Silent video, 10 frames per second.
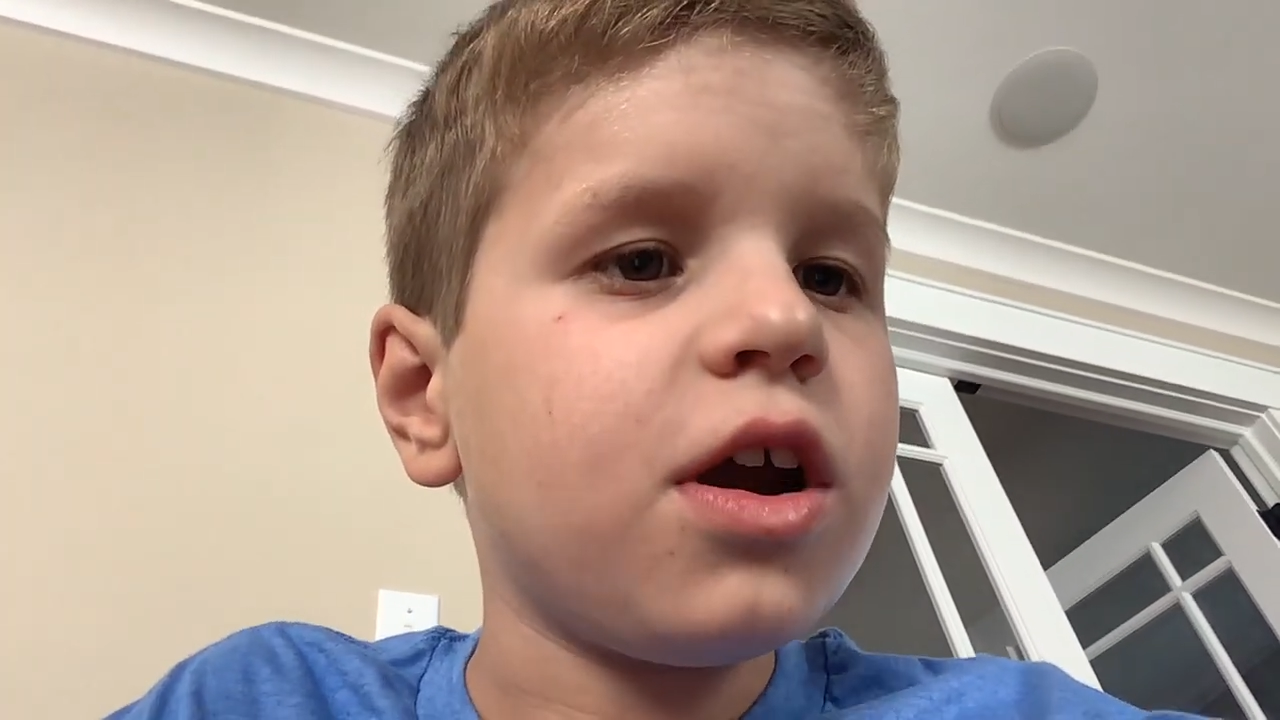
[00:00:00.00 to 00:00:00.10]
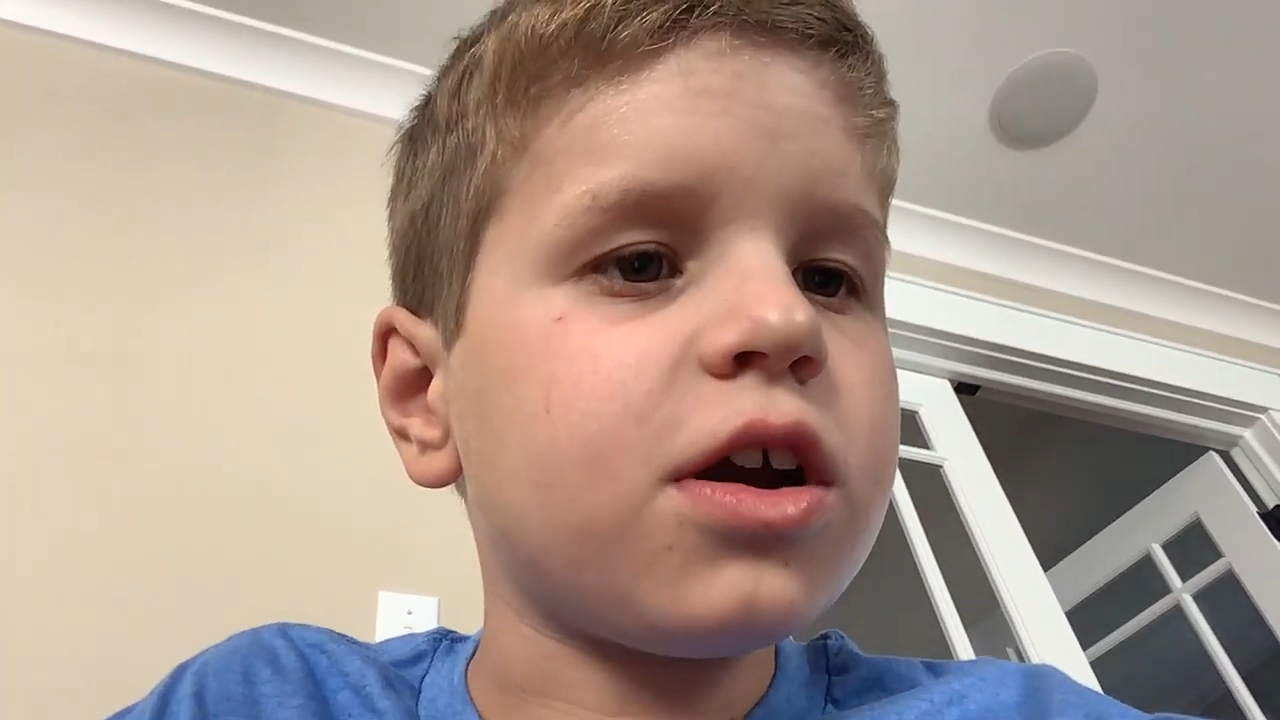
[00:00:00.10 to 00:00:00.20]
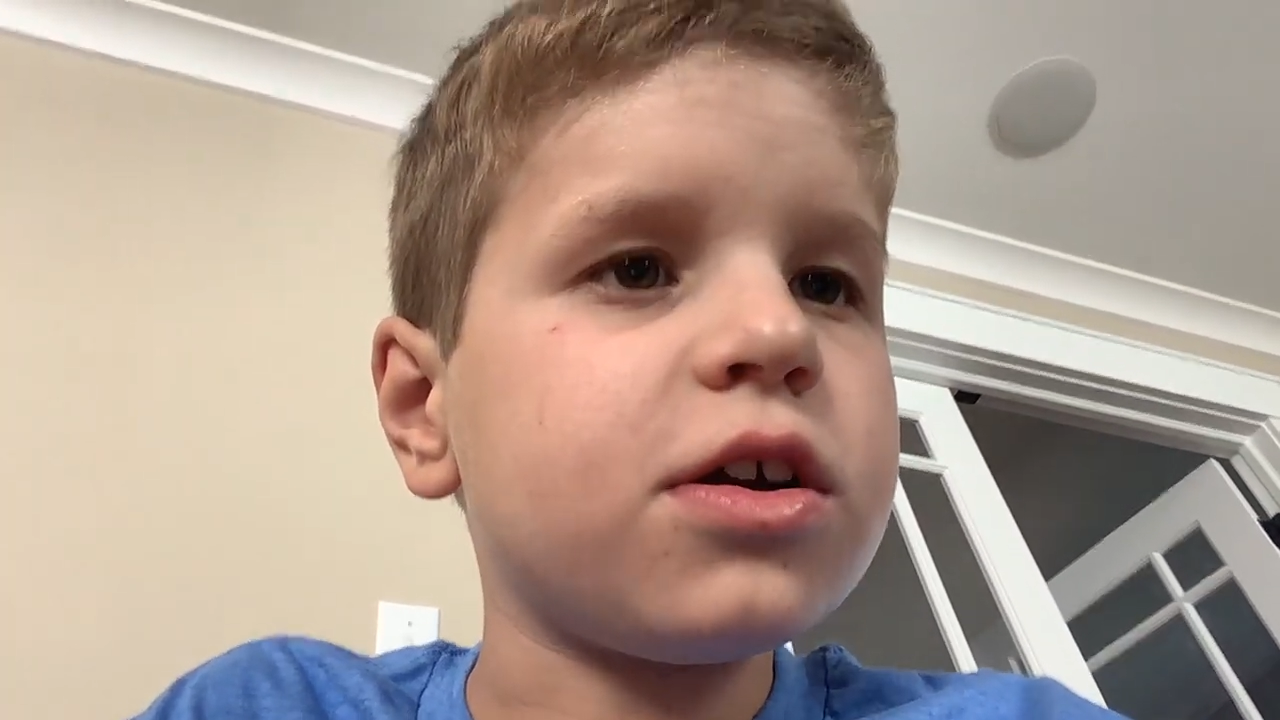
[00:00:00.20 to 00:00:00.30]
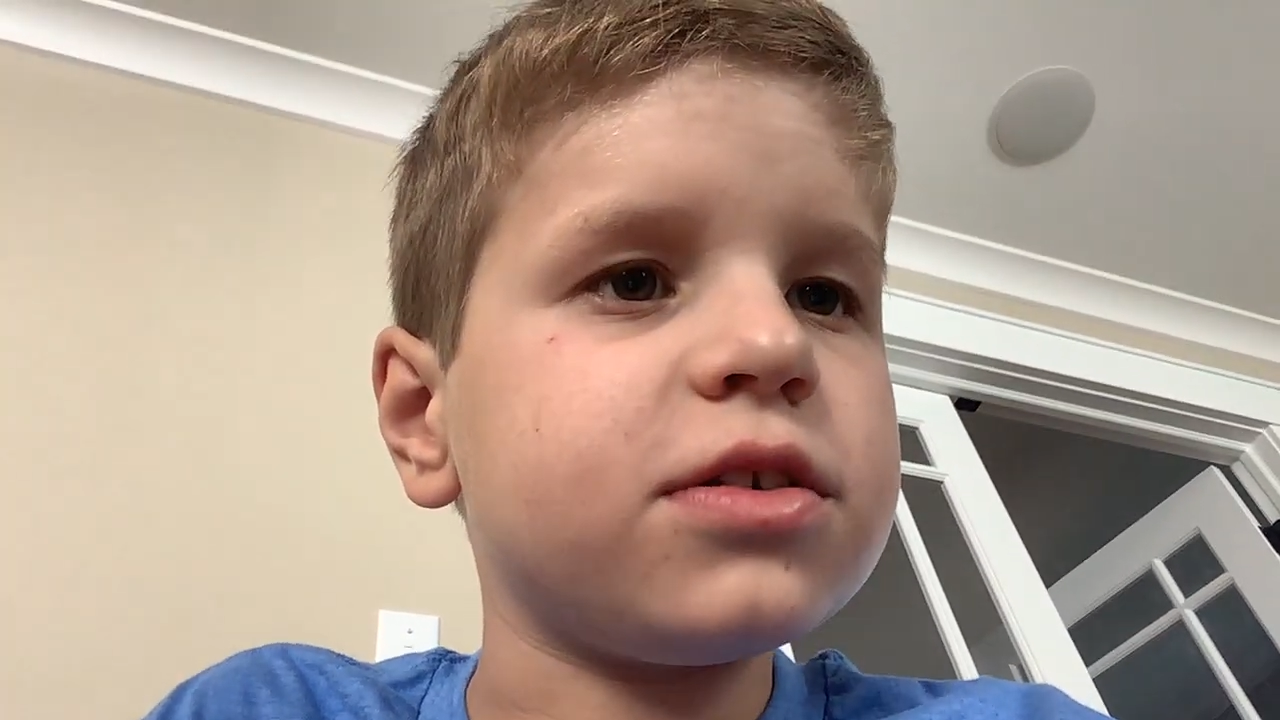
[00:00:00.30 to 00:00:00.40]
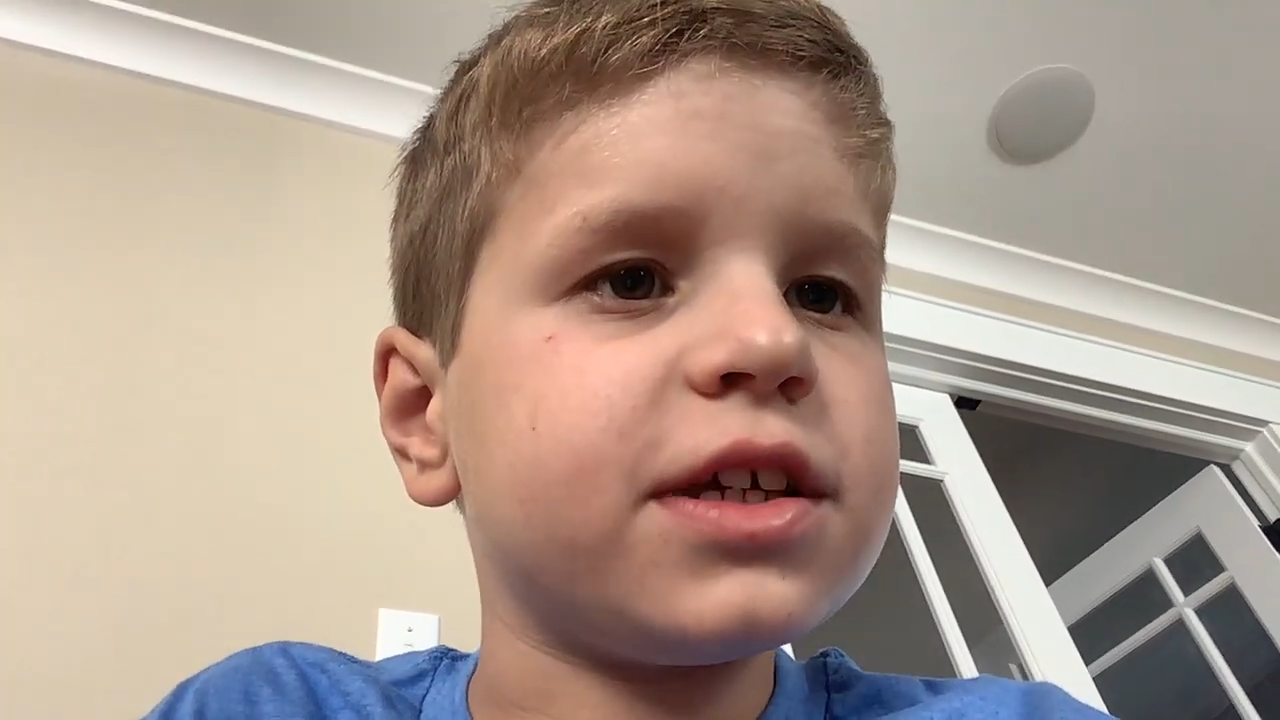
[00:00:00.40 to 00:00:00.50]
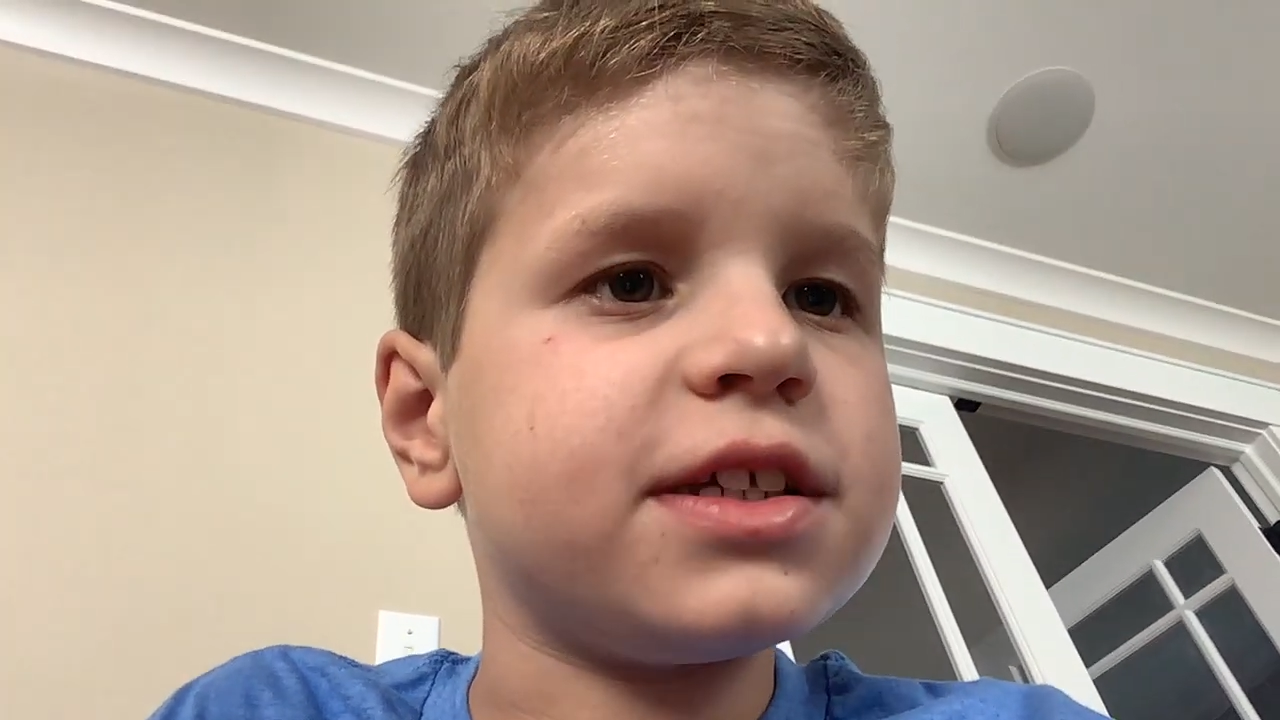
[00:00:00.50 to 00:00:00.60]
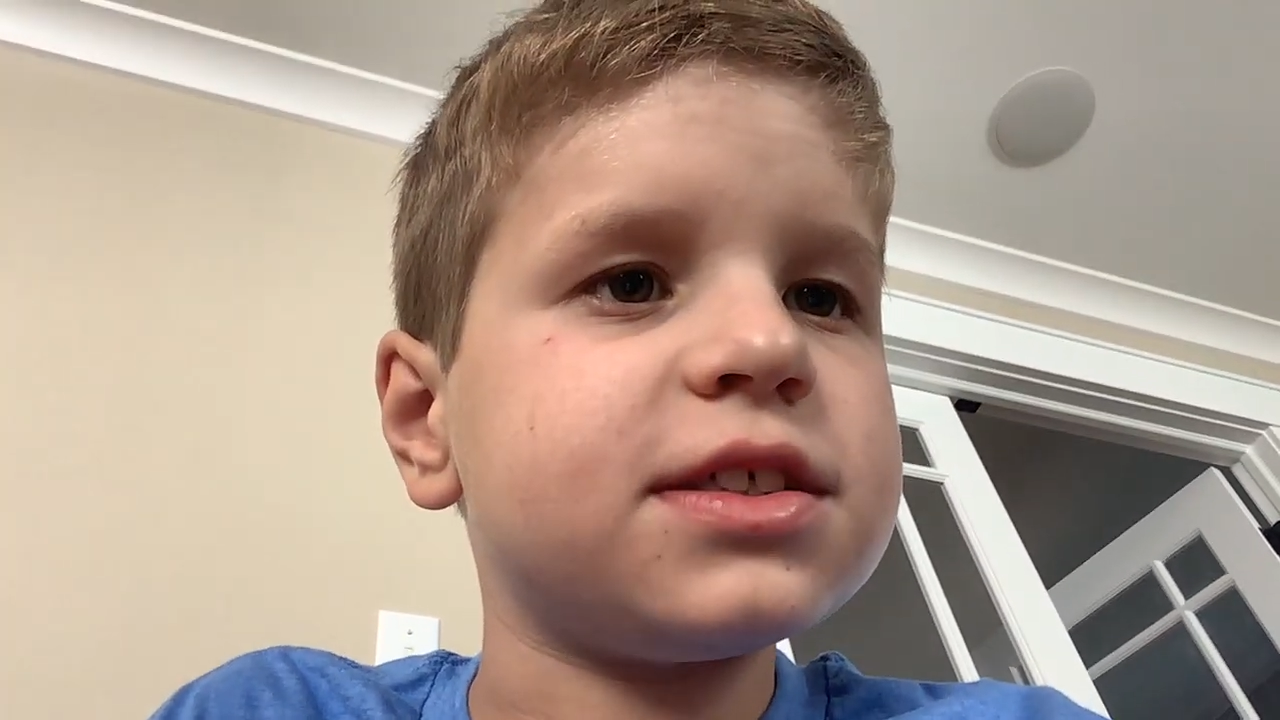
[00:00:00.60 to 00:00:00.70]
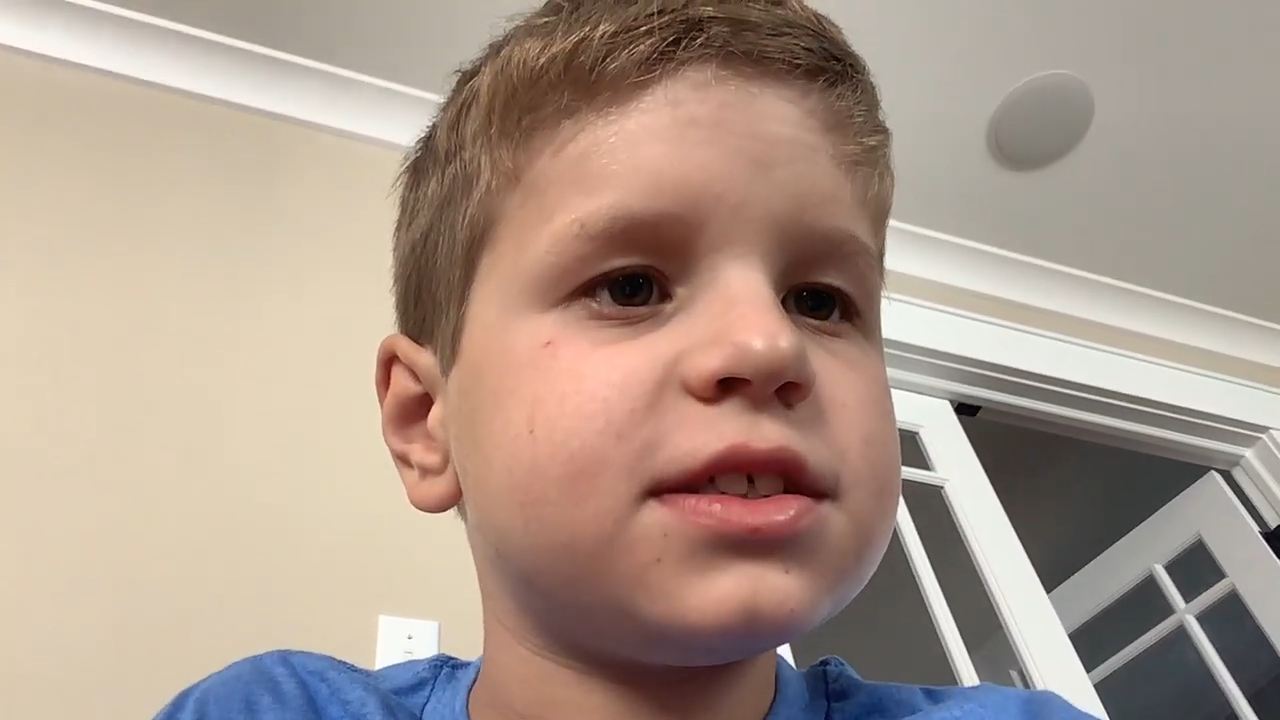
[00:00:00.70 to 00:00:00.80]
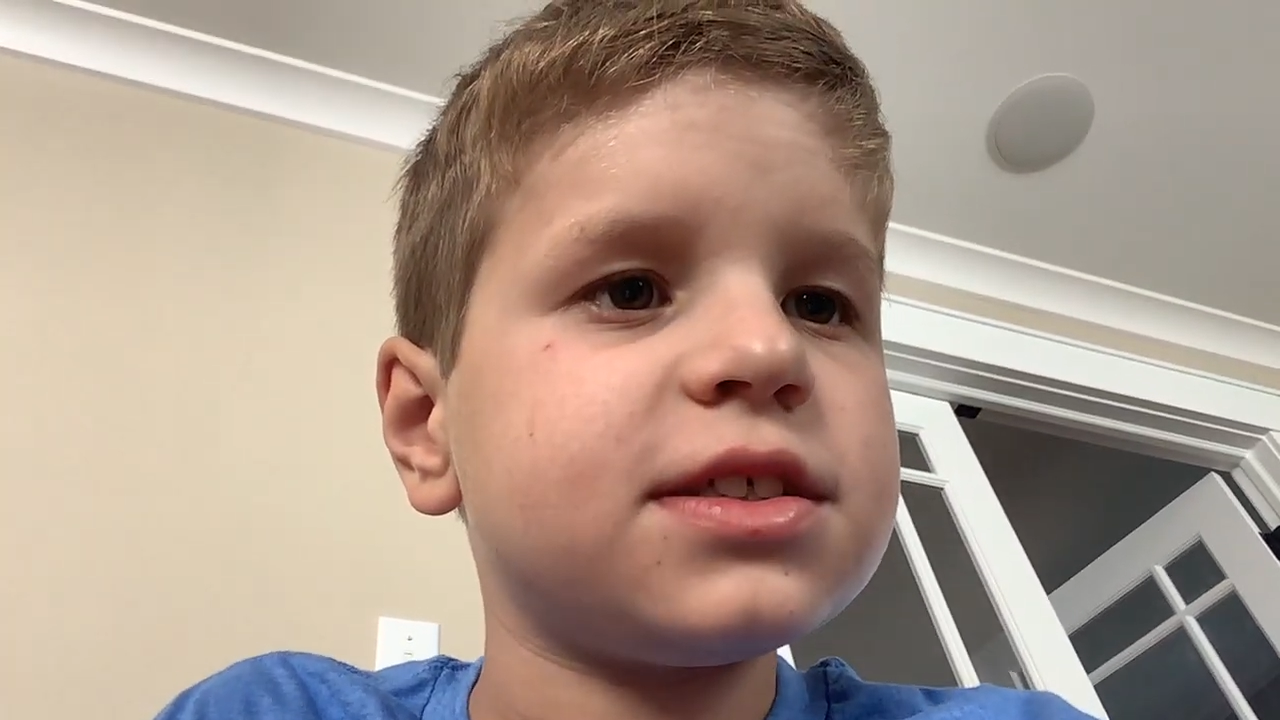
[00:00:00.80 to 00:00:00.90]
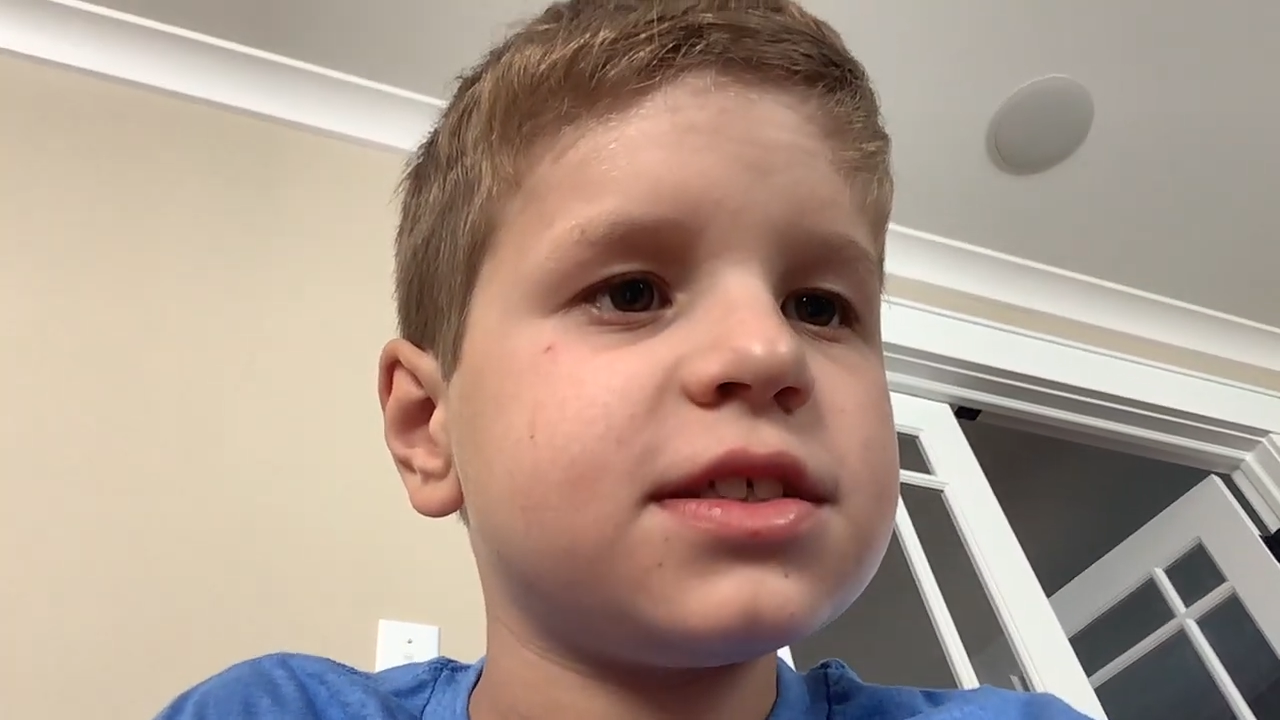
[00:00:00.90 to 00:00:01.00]

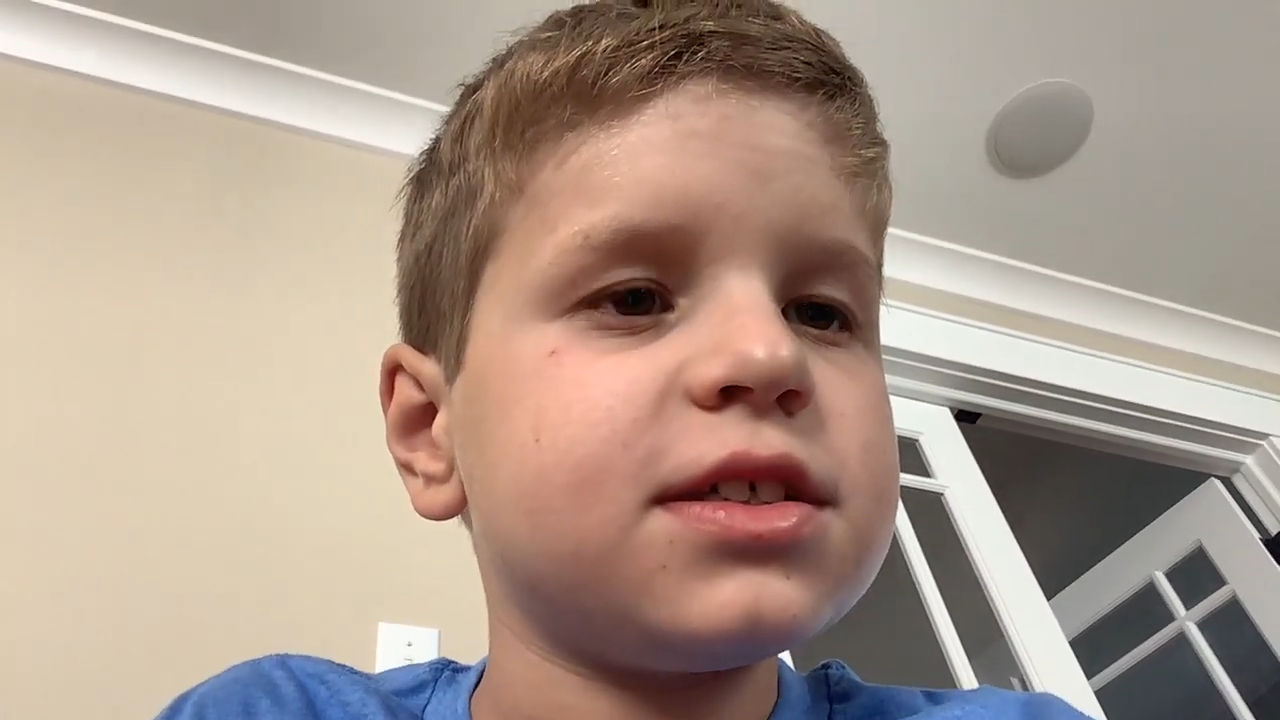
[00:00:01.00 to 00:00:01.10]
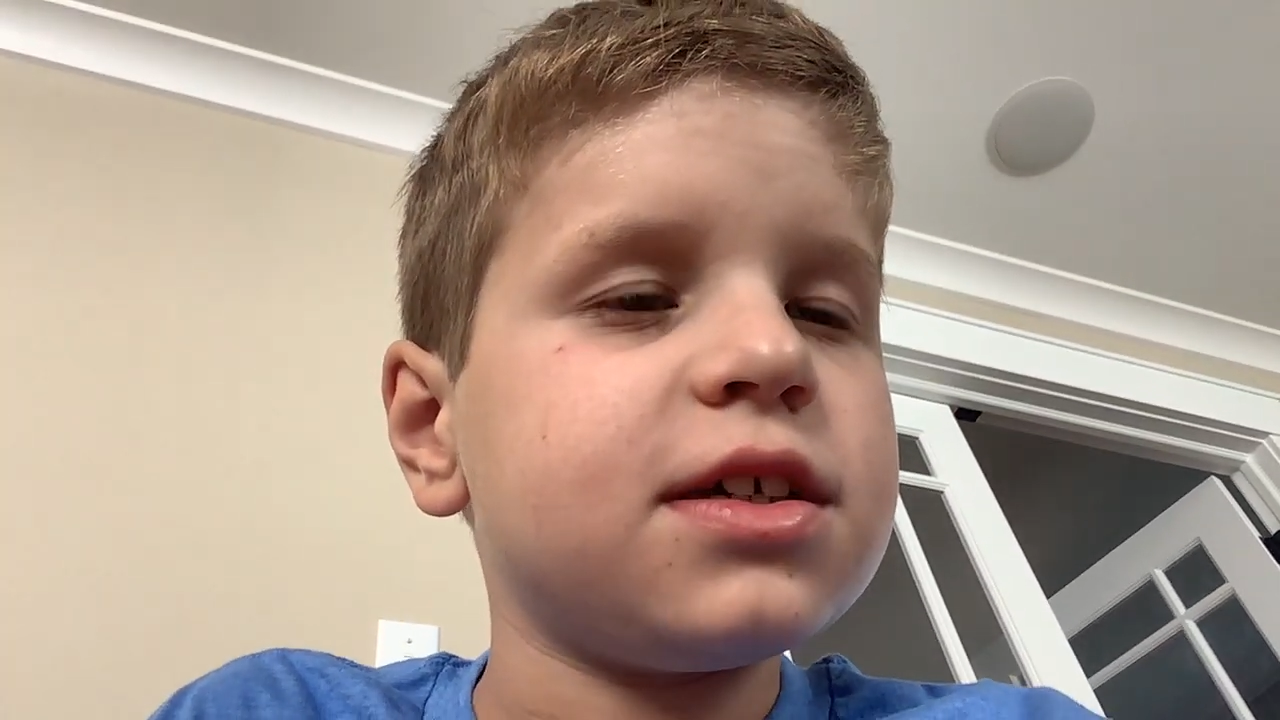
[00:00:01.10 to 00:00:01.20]
Orleans